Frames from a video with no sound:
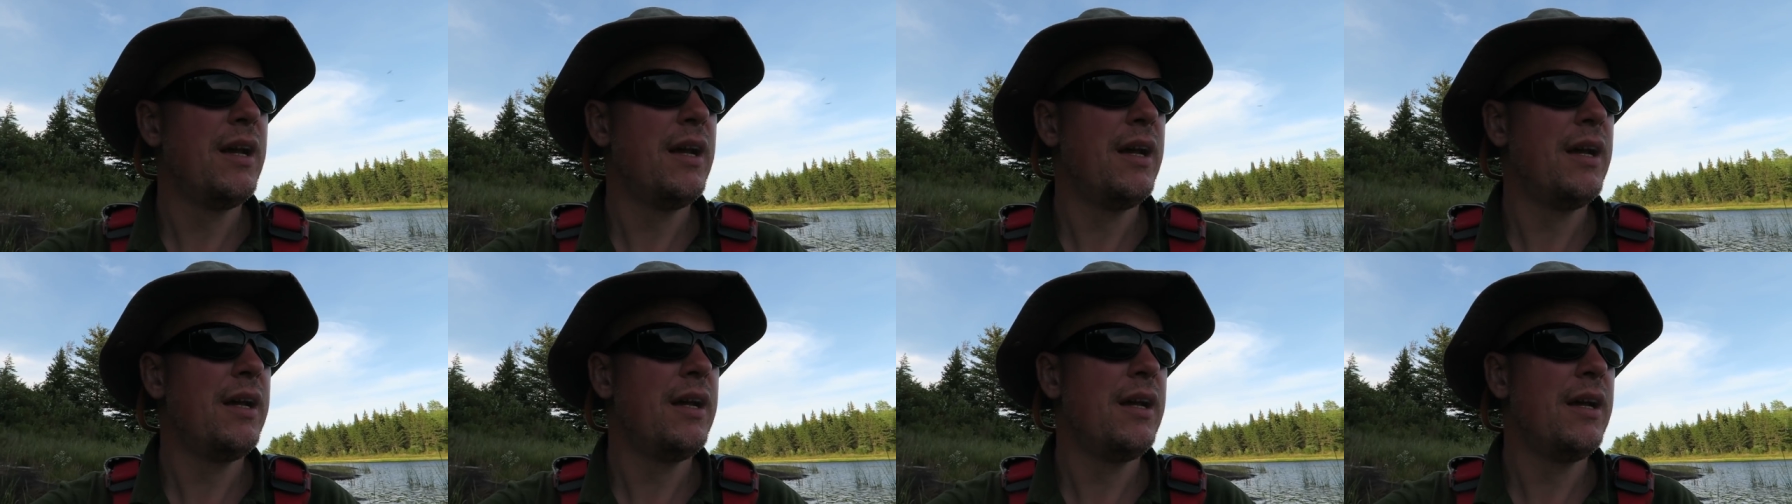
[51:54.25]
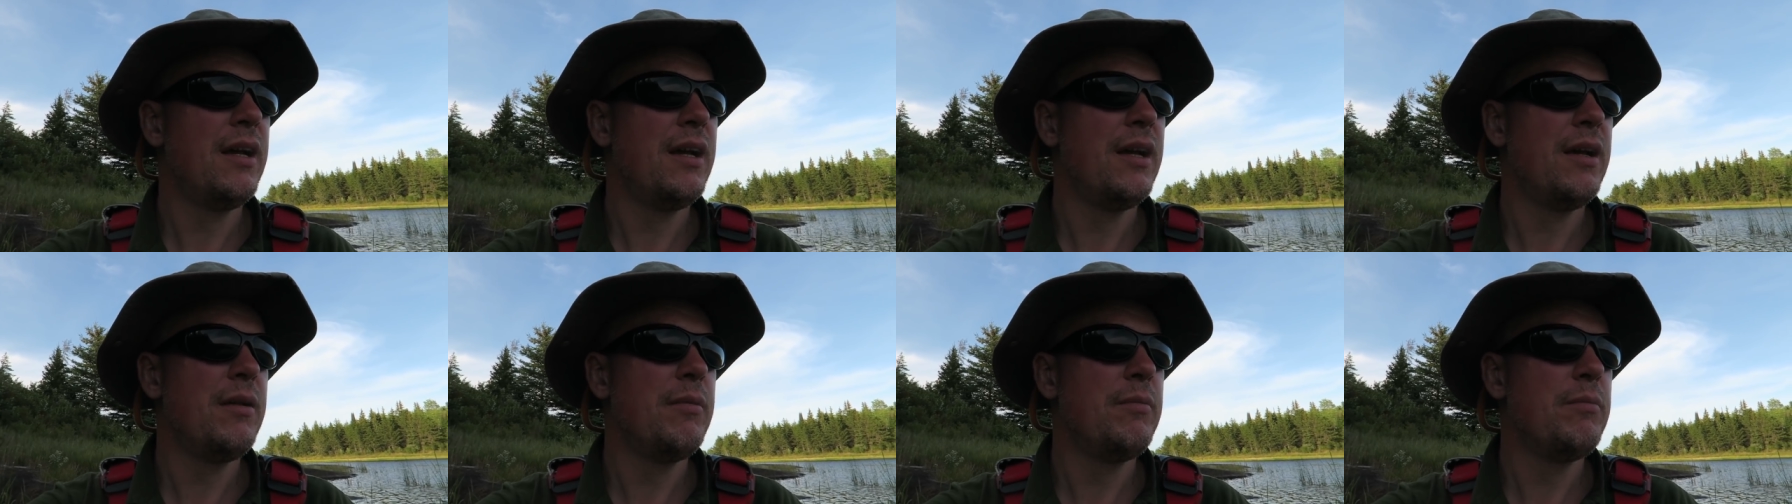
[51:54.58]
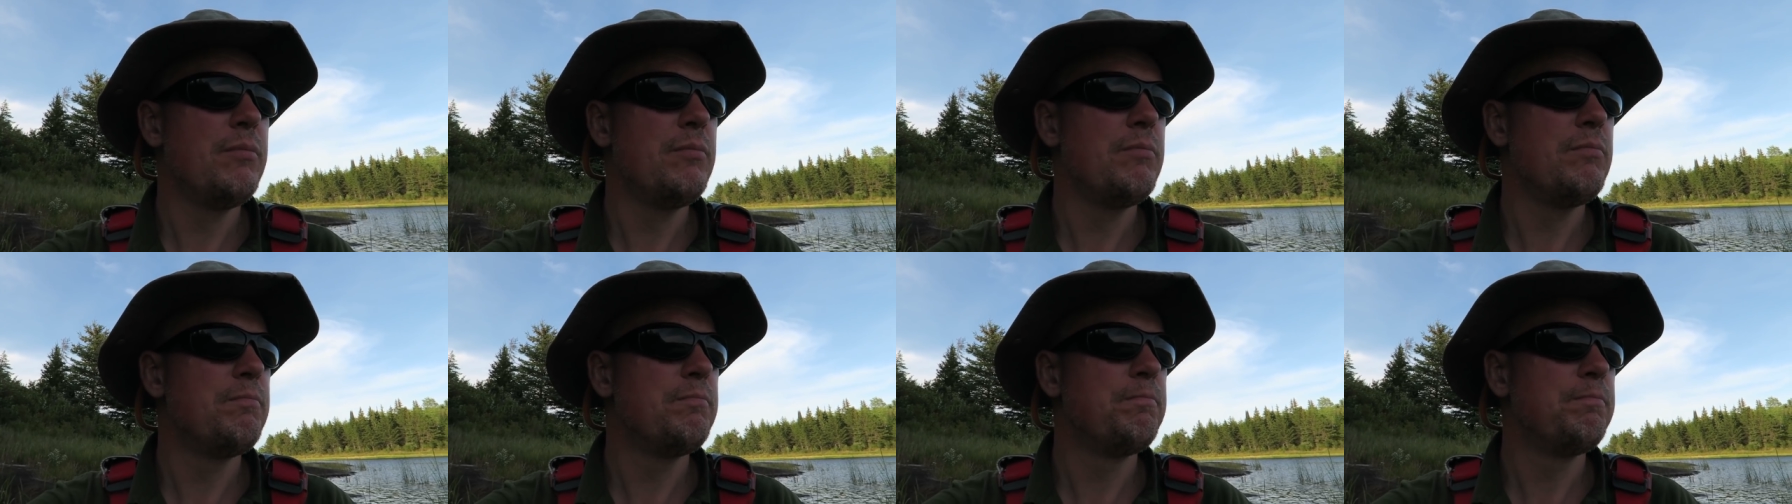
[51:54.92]

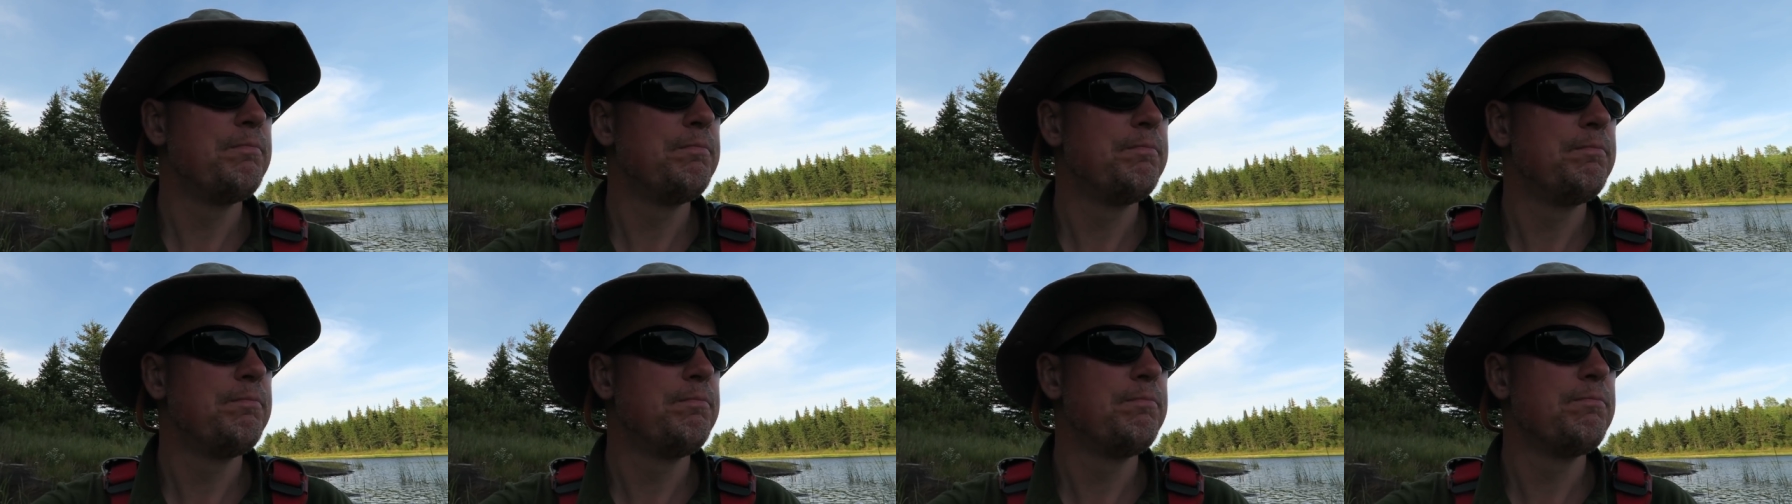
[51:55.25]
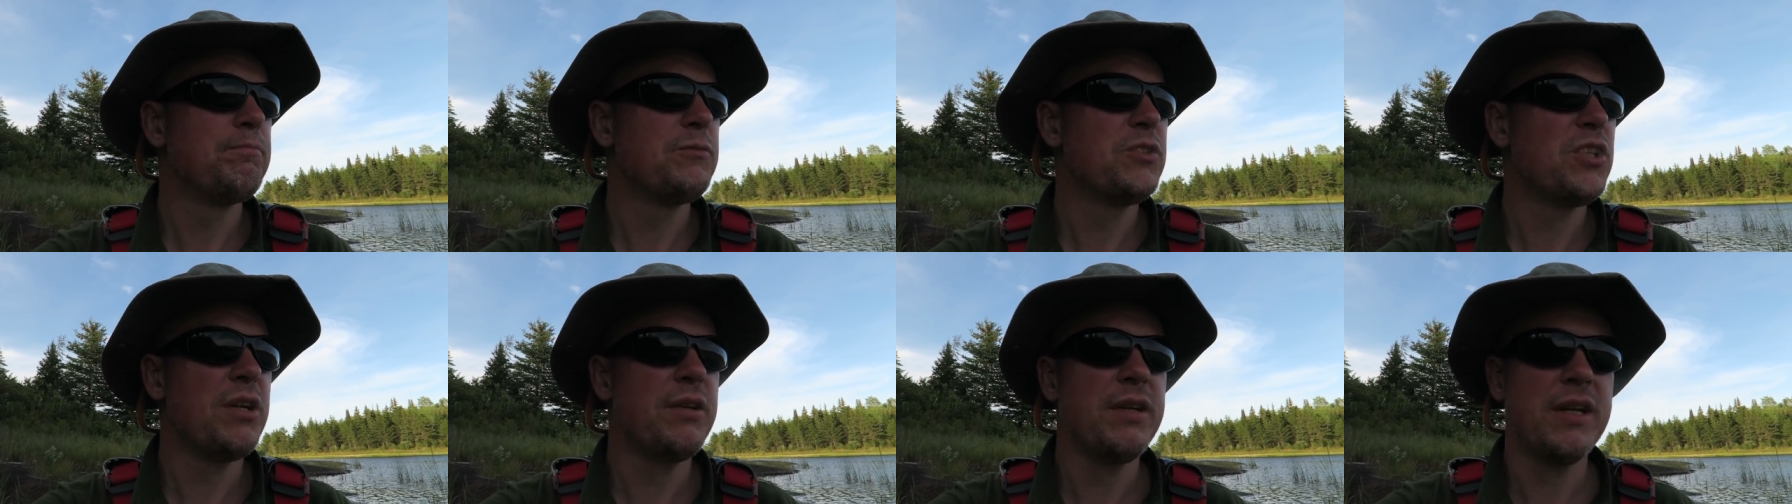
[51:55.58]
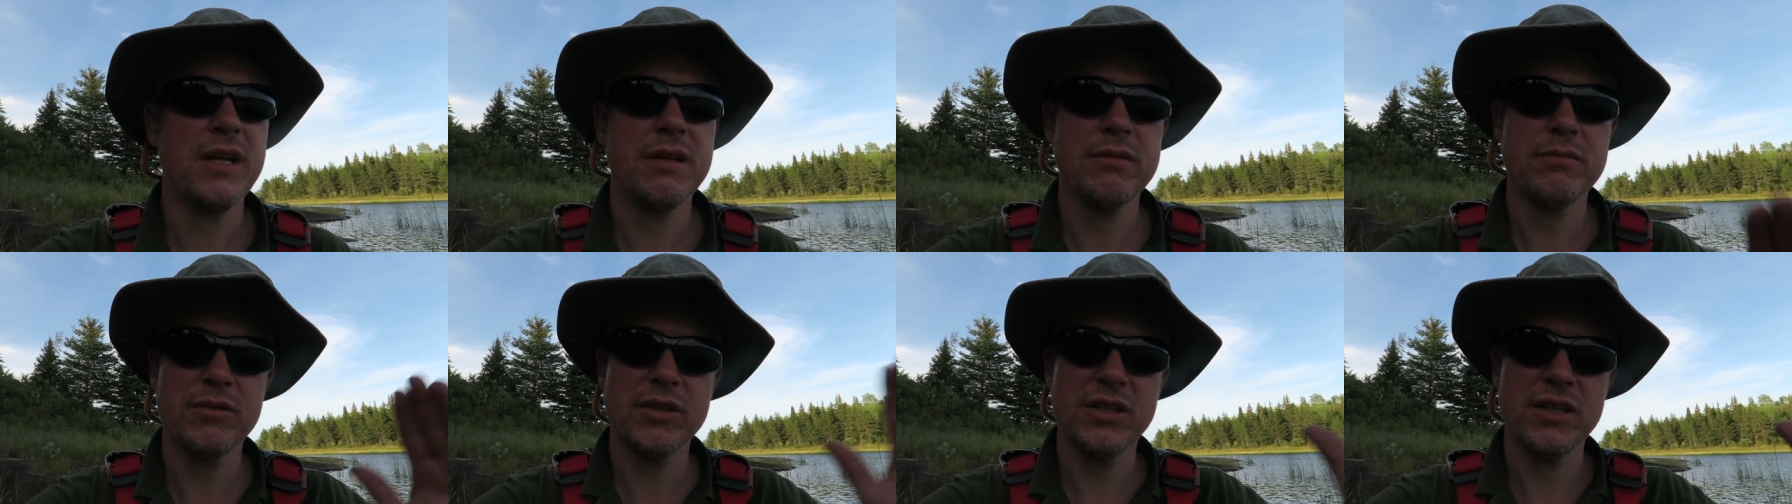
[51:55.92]
So
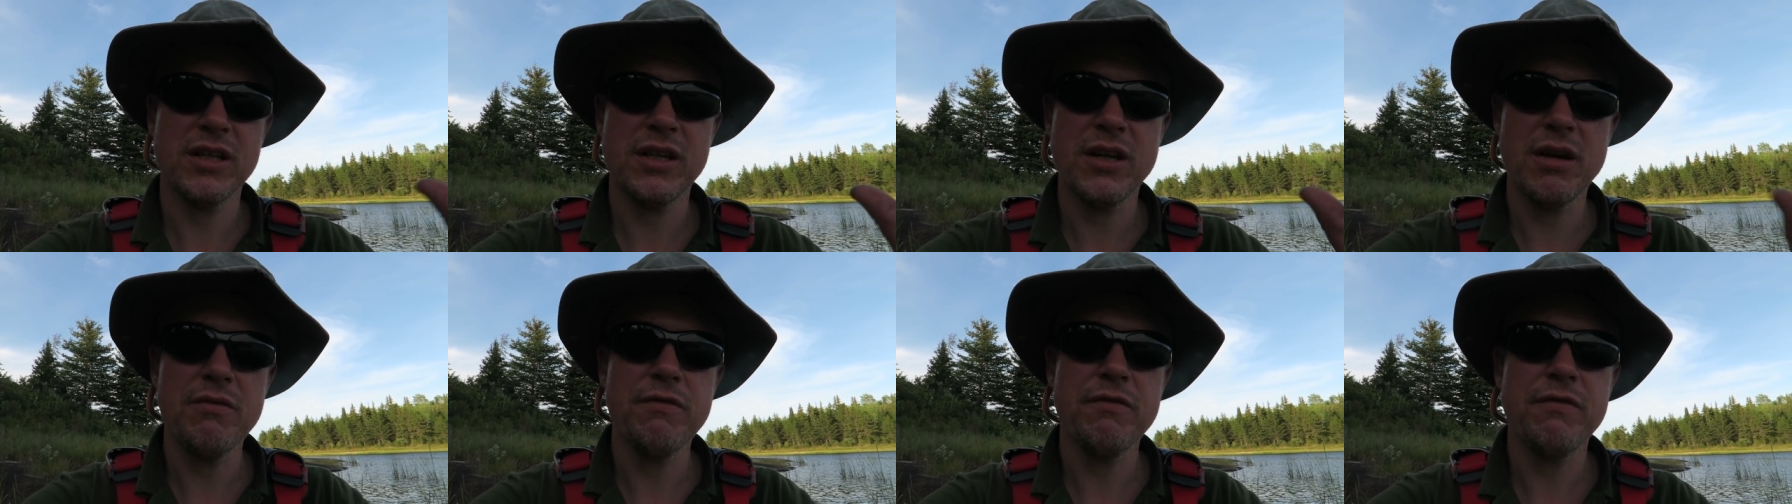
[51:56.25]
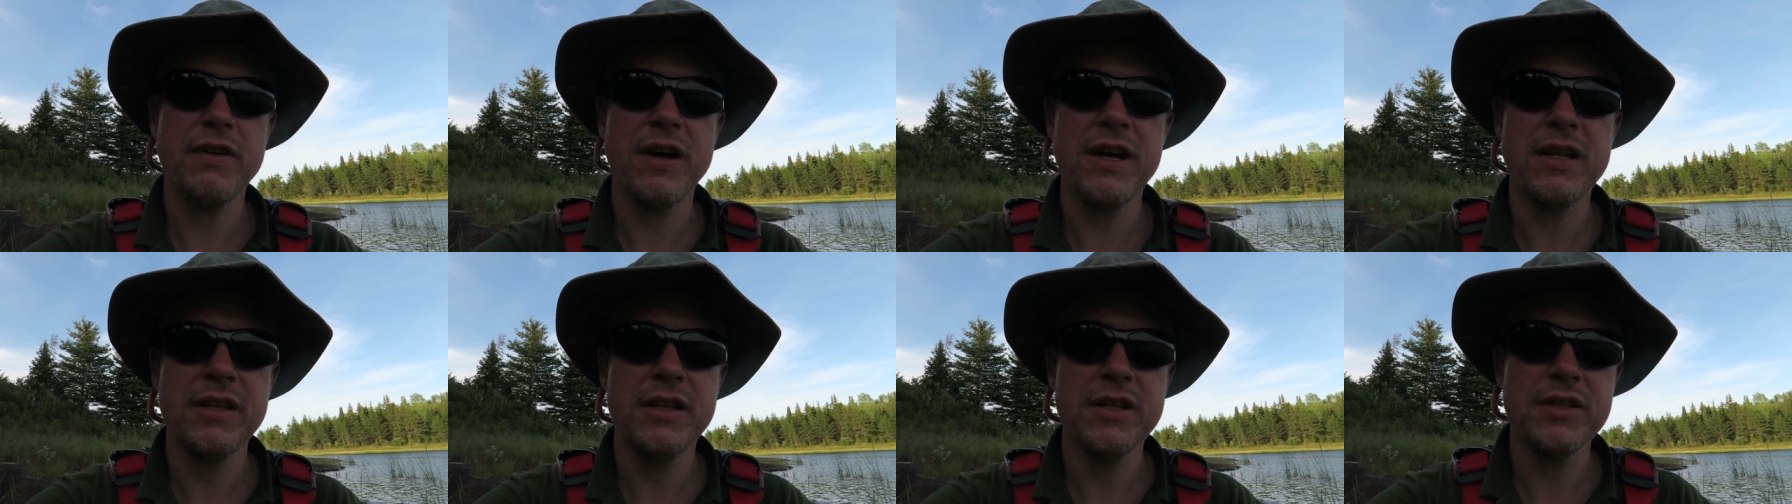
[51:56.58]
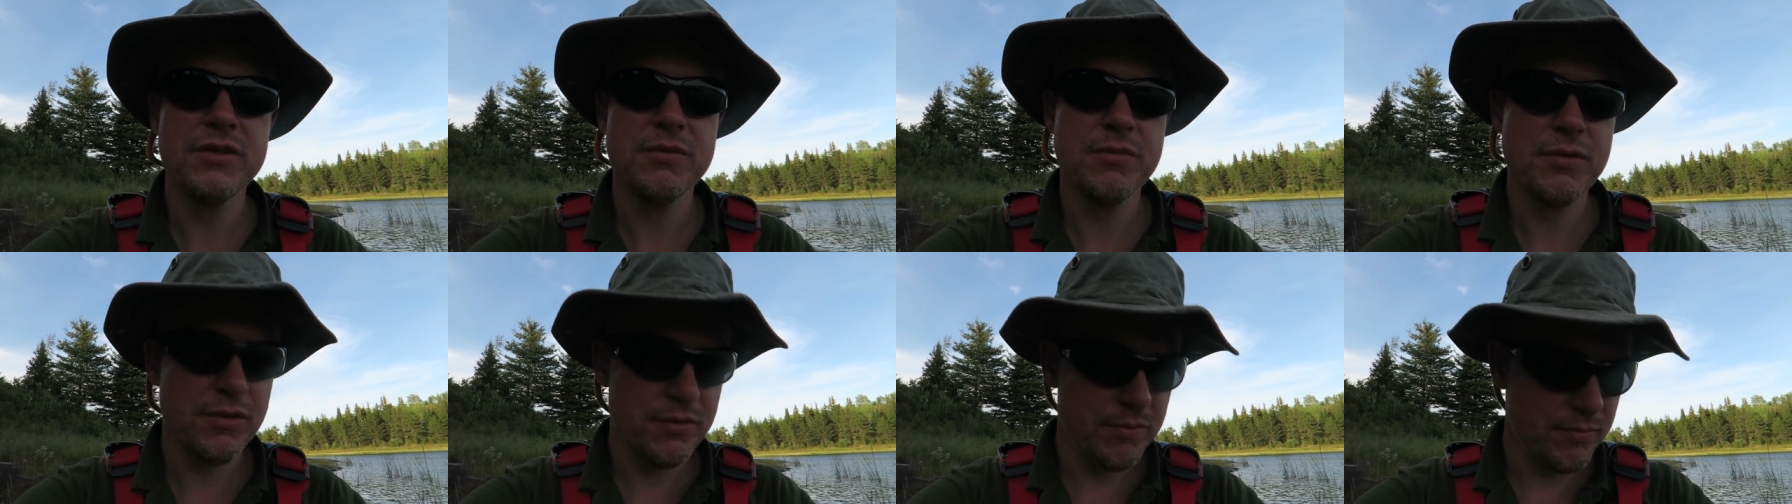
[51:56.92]
yeah, I'm gonna go and find
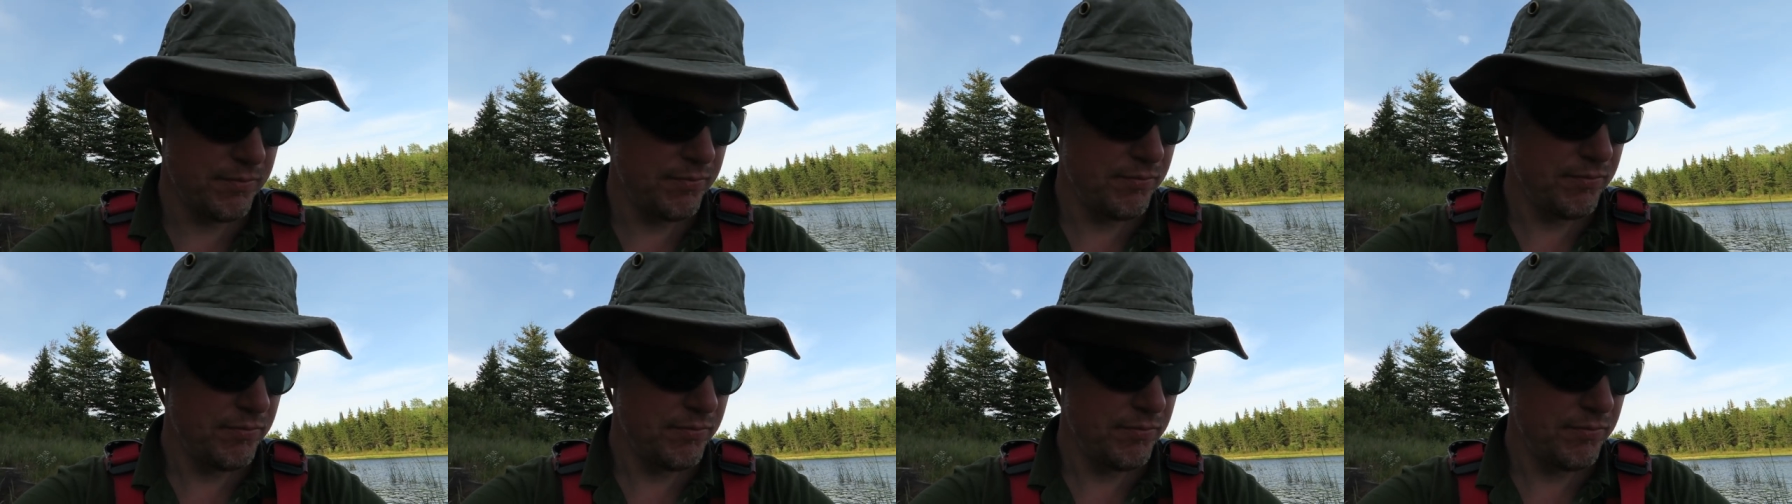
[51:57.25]
this one.